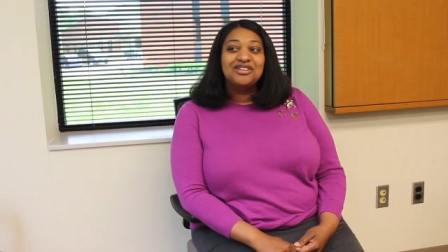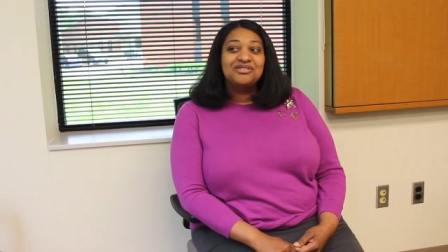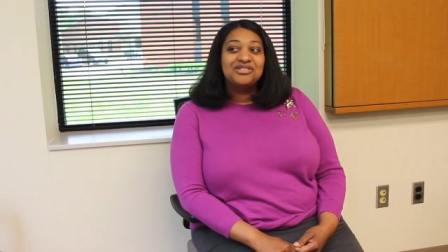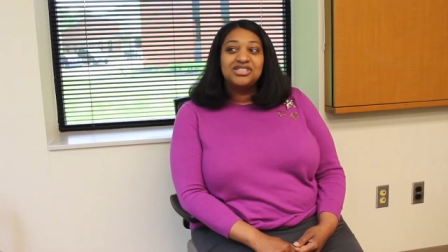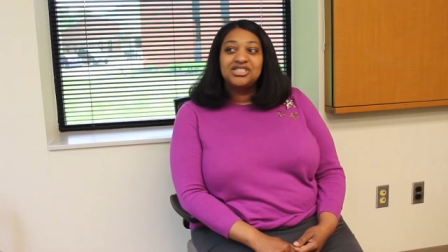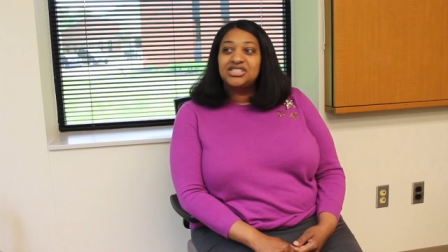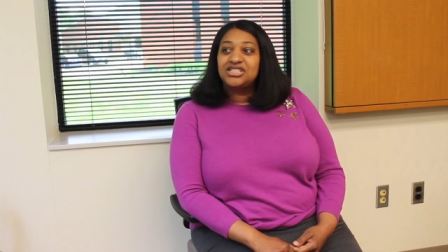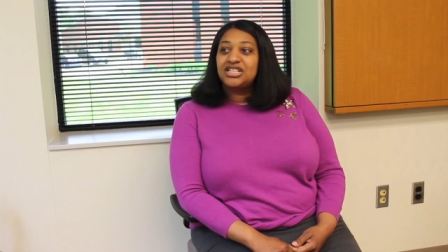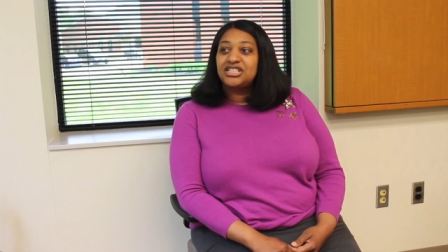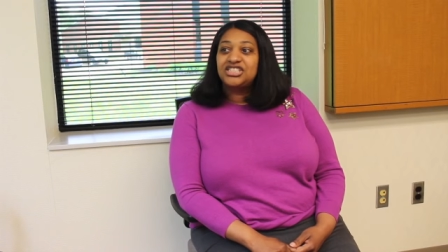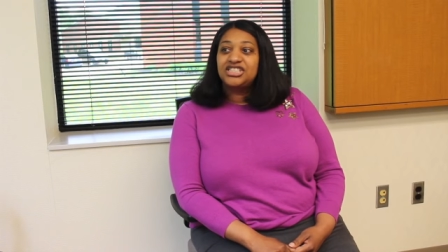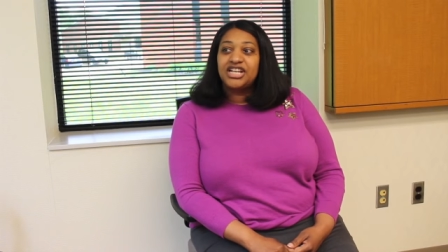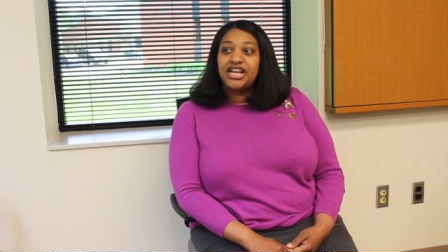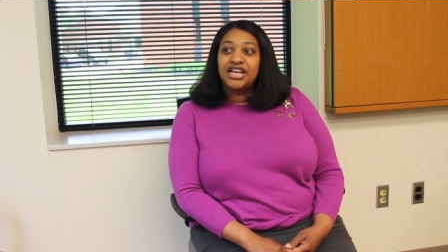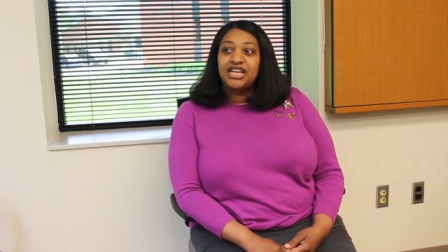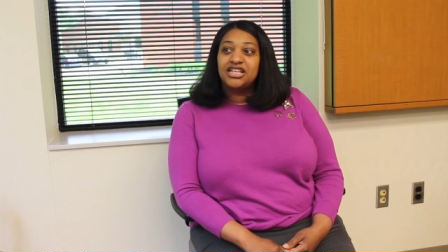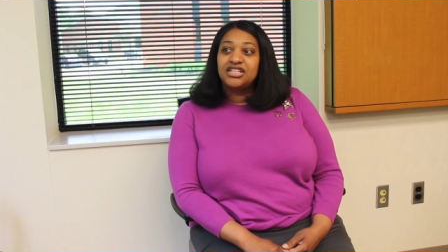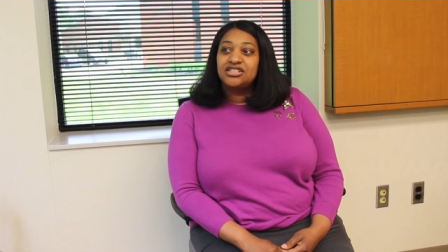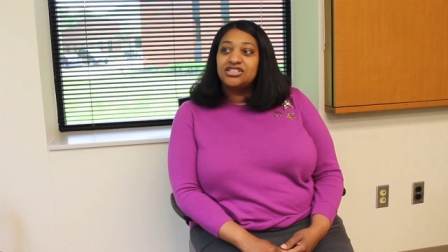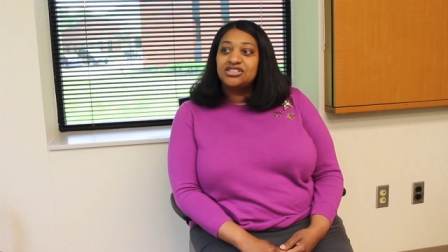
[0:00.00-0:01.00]
It was just a
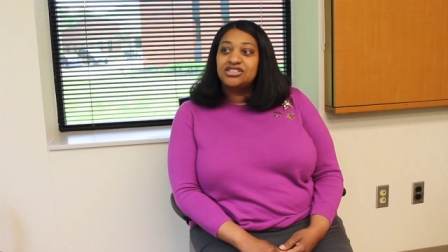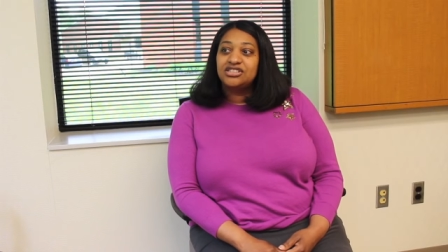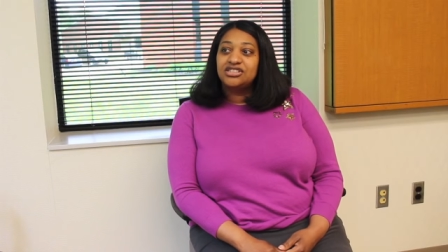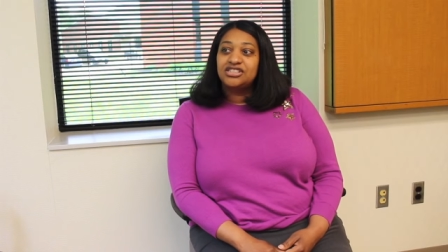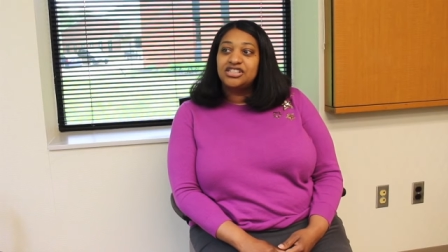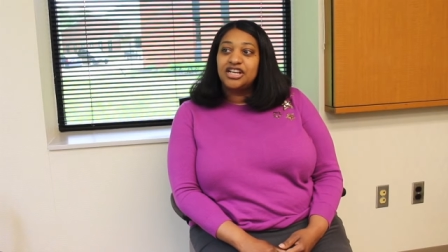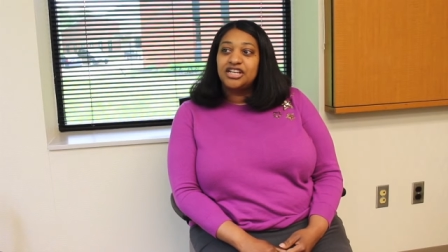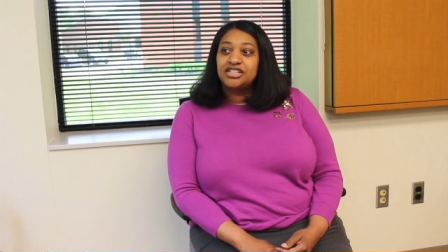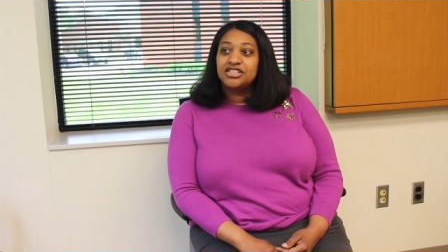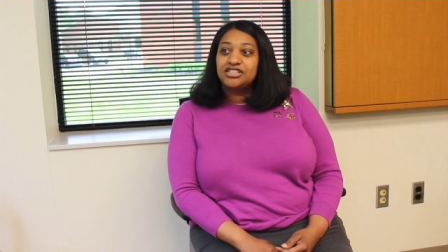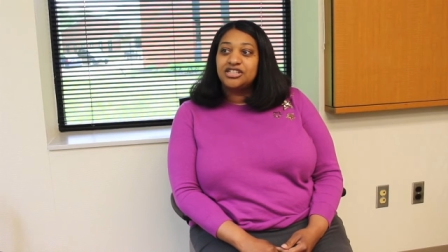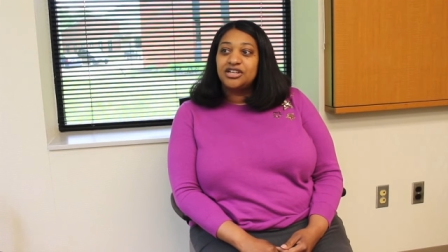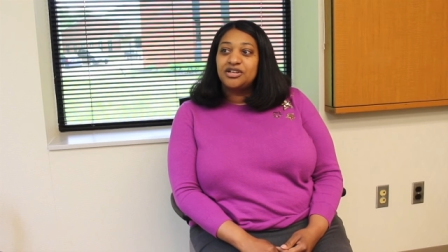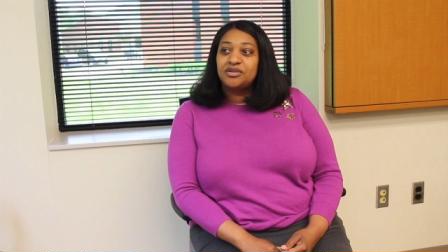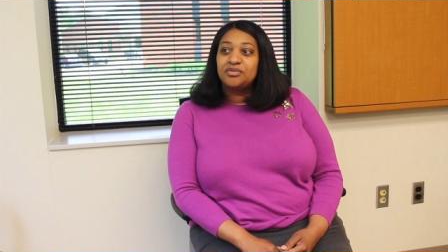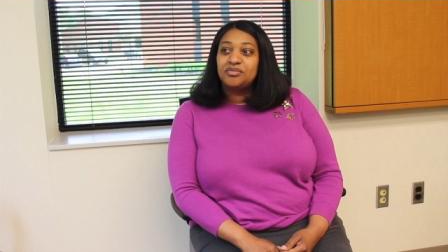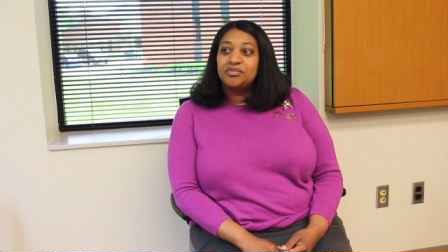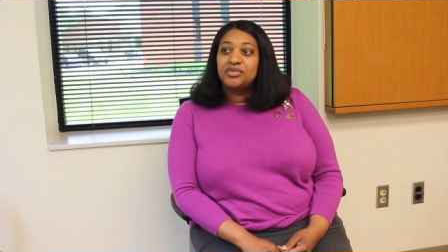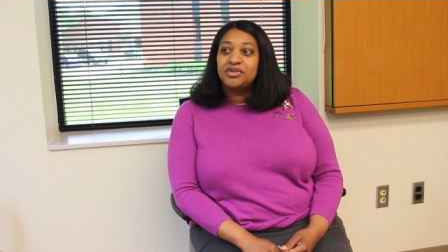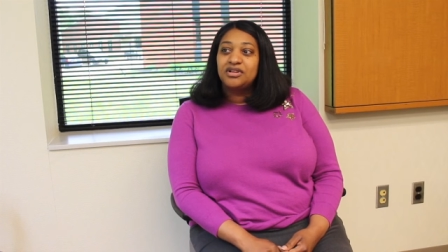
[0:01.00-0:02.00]
change, a change
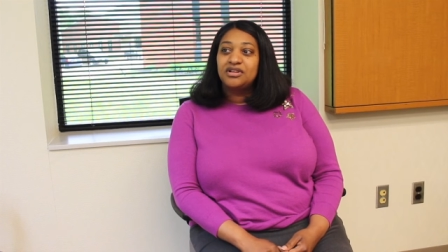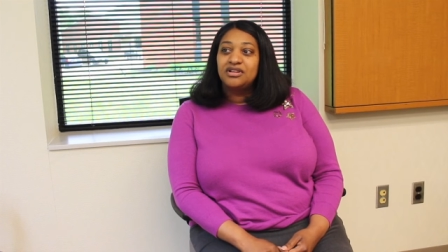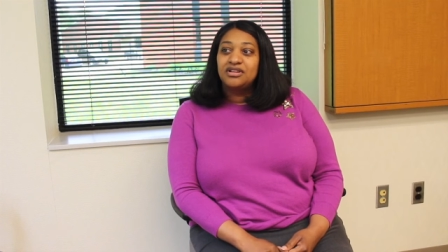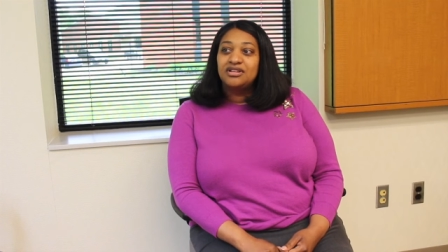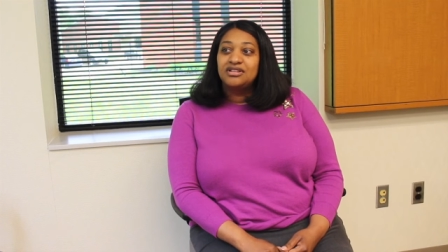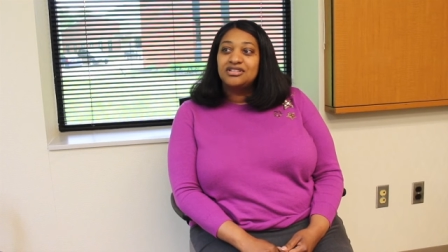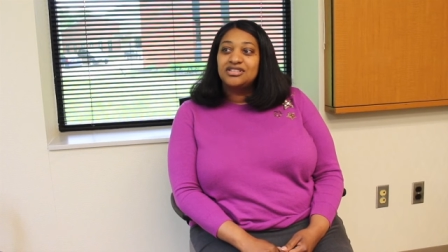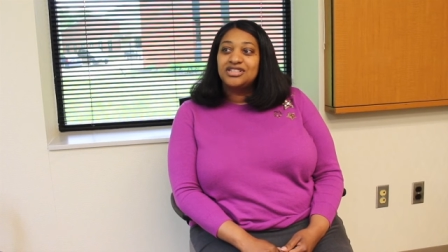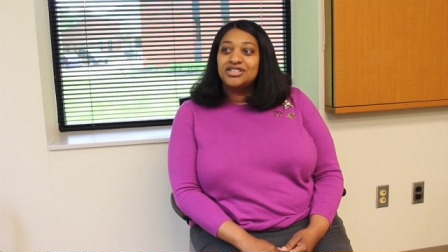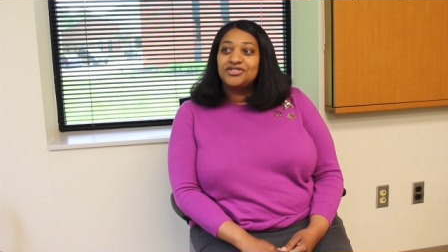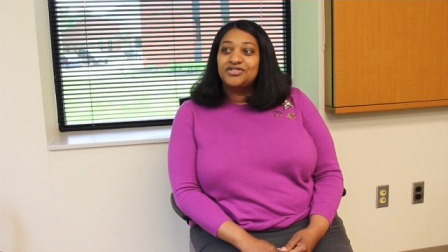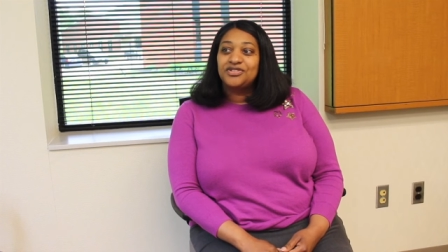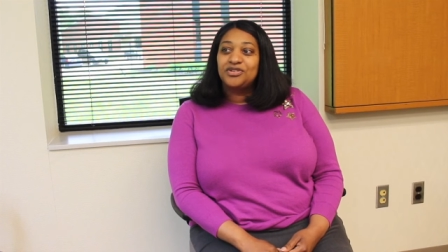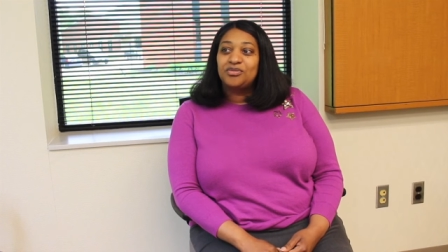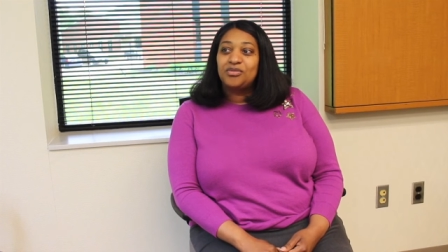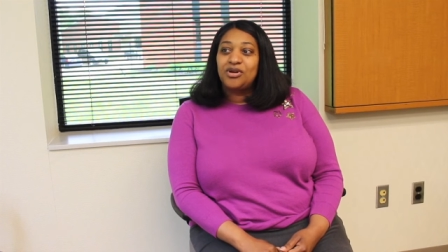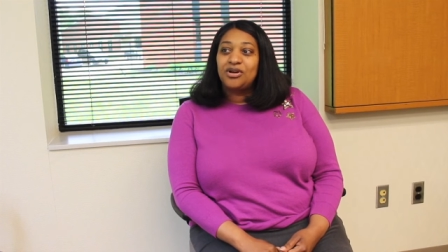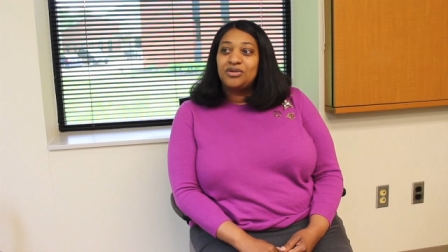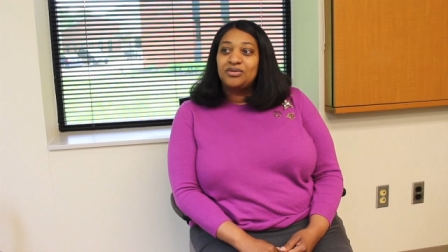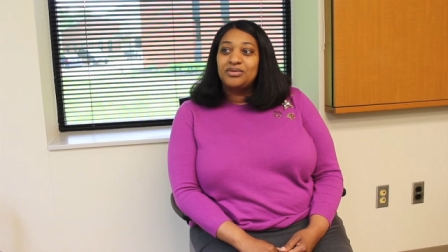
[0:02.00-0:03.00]
up, just
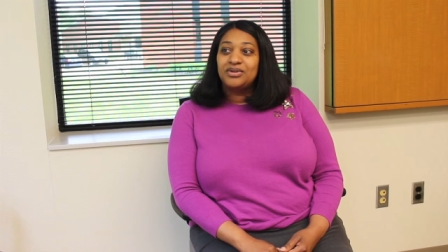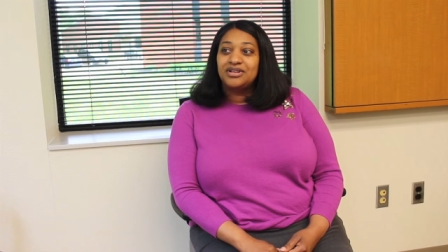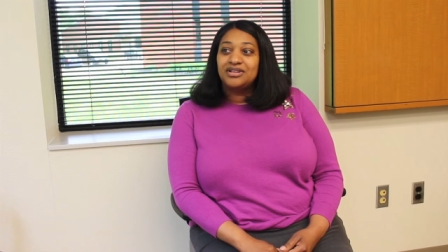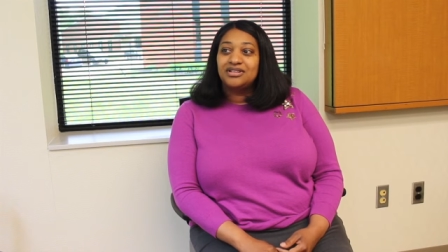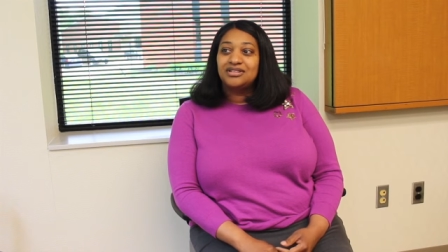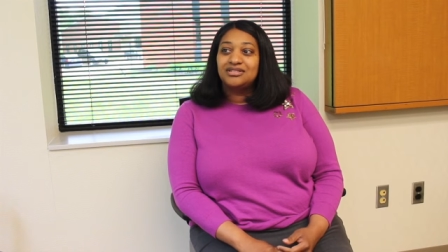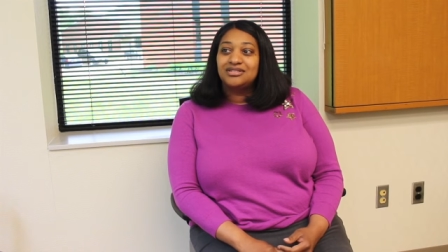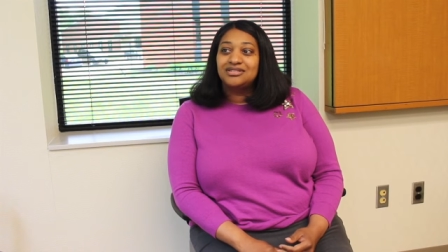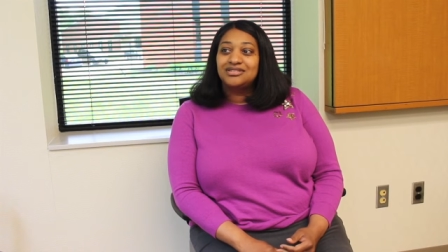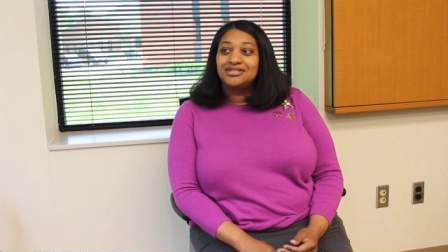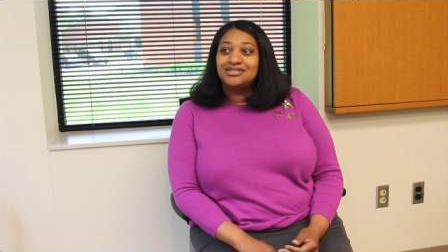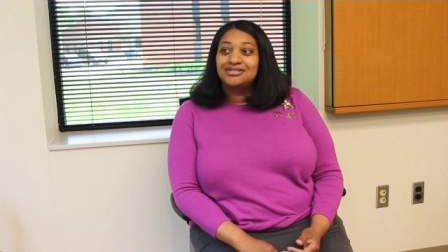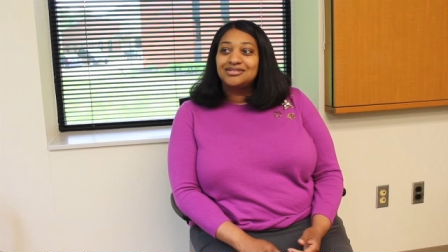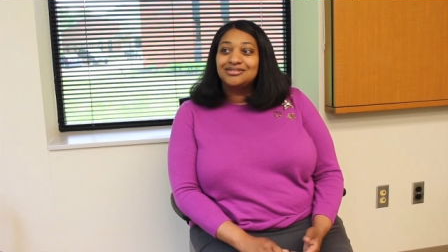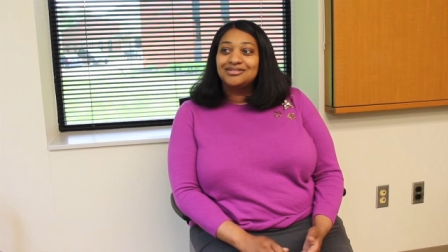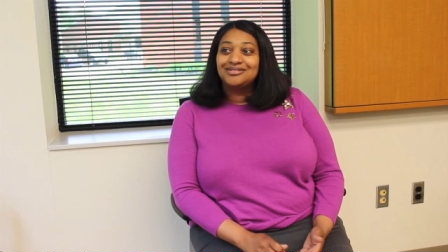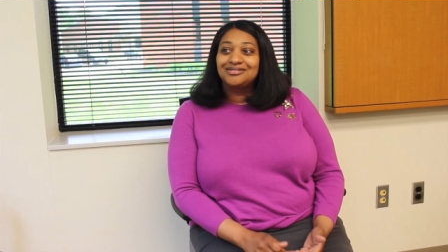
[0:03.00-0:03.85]
from always